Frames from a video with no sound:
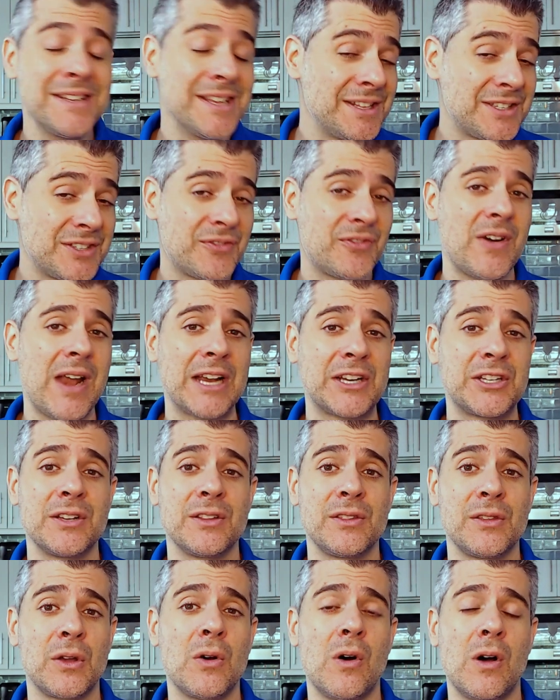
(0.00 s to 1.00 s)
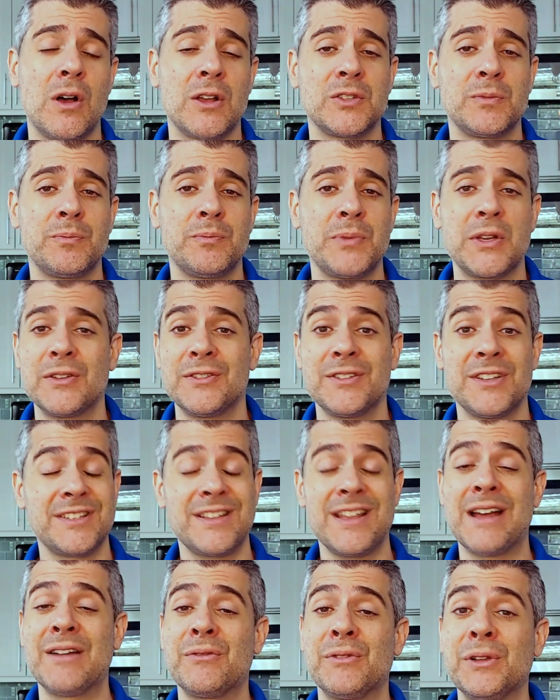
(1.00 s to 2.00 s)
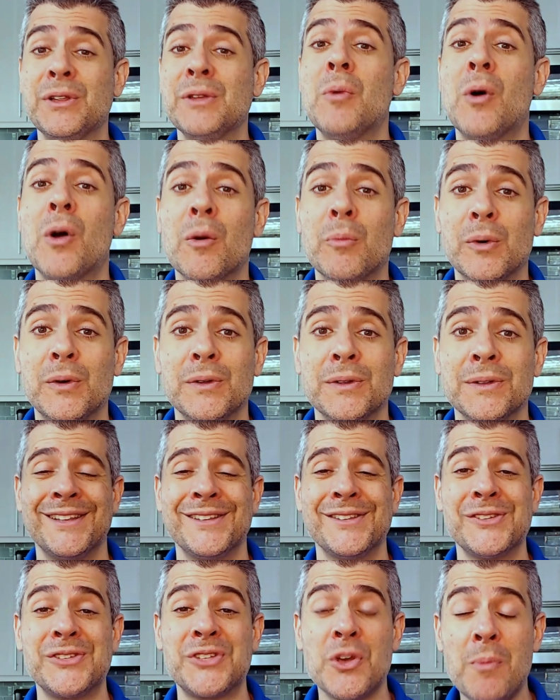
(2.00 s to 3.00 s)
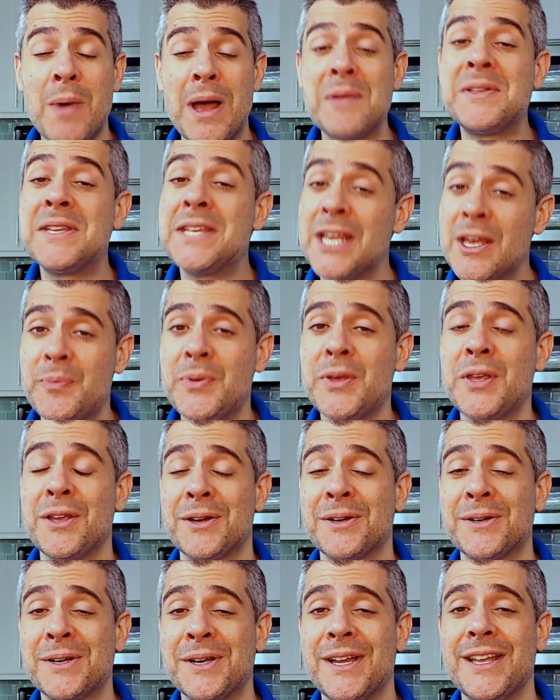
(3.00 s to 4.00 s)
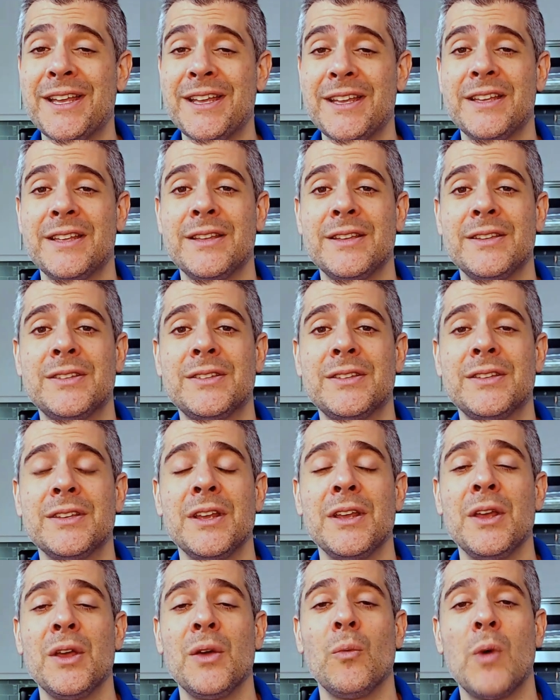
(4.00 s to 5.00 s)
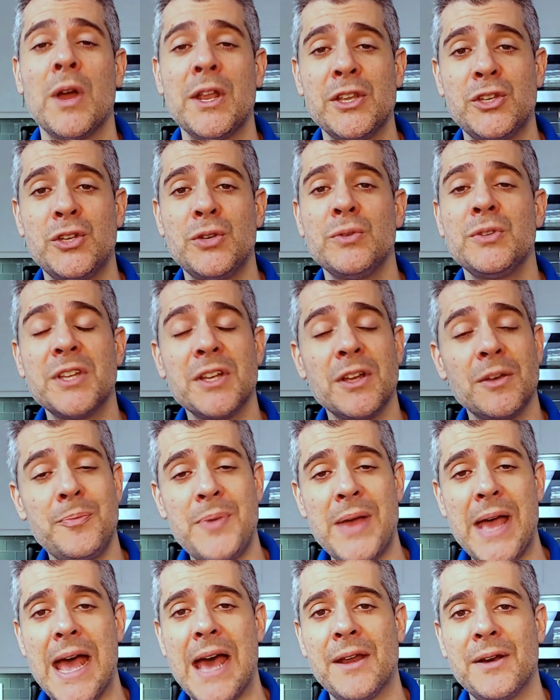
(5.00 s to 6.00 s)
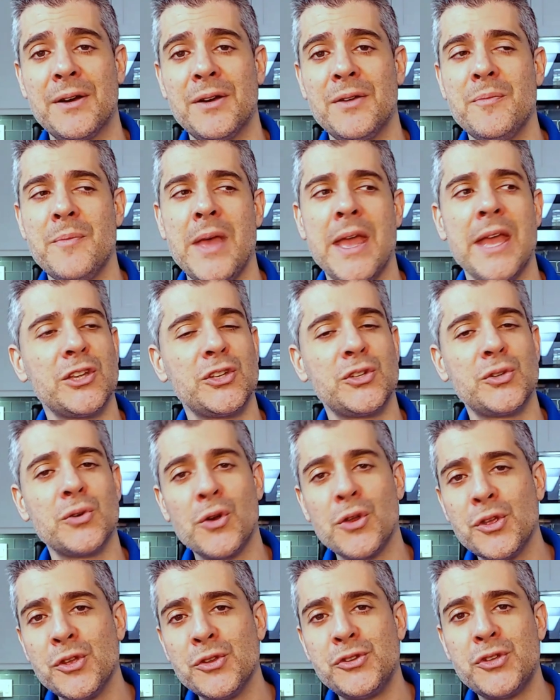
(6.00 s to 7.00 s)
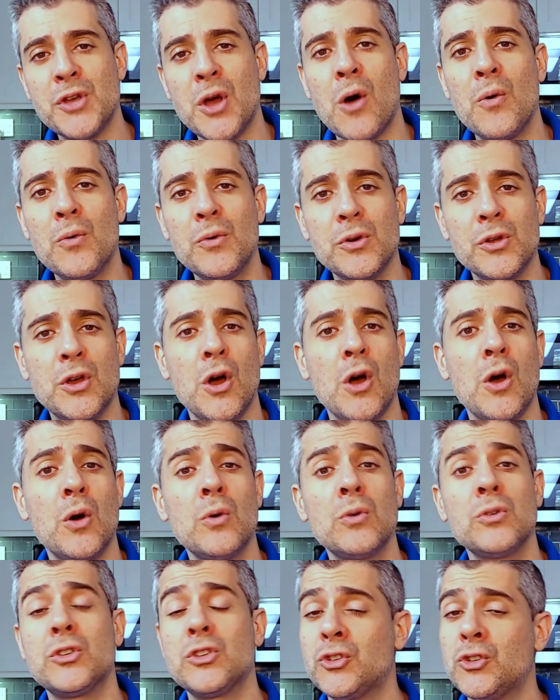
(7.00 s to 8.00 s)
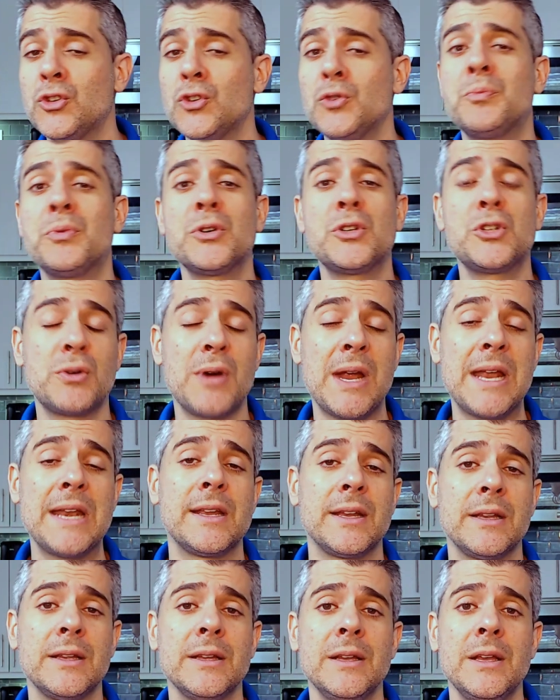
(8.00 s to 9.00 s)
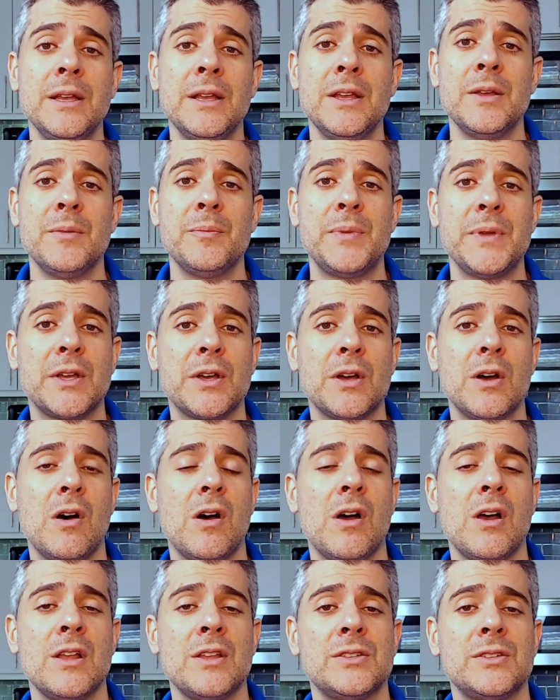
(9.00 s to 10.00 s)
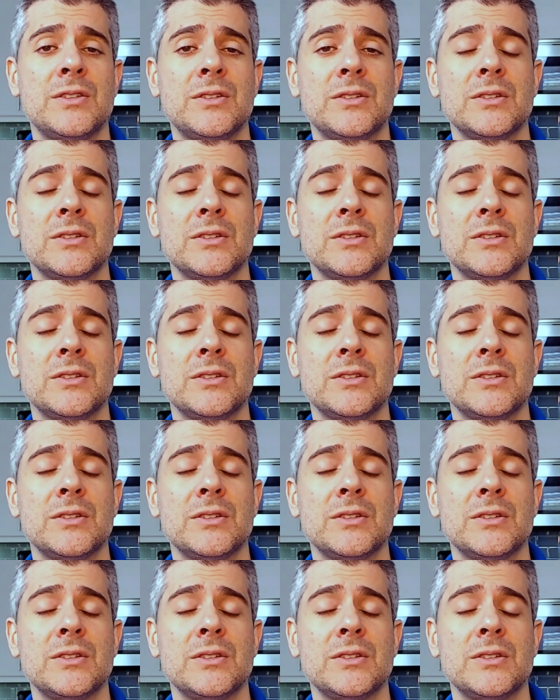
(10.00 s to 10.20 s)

it's a fraction of the cost because it's not really marble. So my tip here is when choosing a pattern, make sure you don't go super trendy because